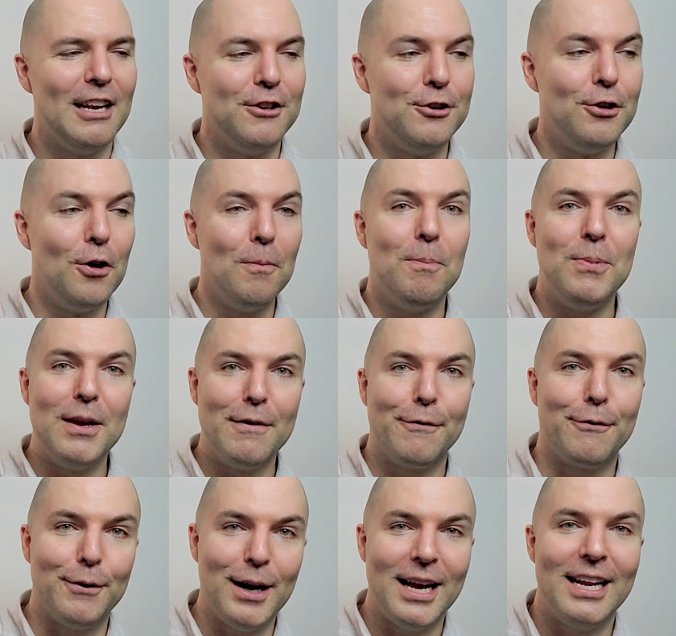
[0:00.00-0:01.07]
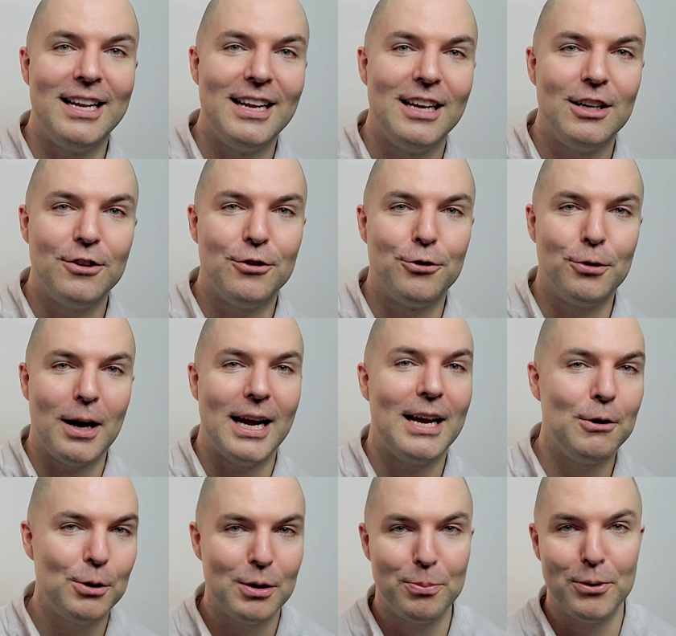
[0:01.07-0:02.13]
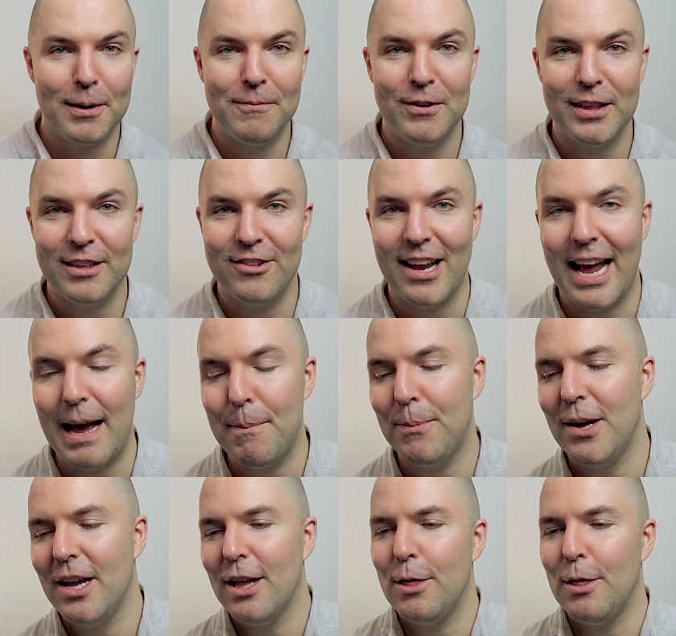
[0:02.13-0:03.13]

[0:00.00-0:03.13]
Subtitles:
don't be afraid to try out the Plum Village app.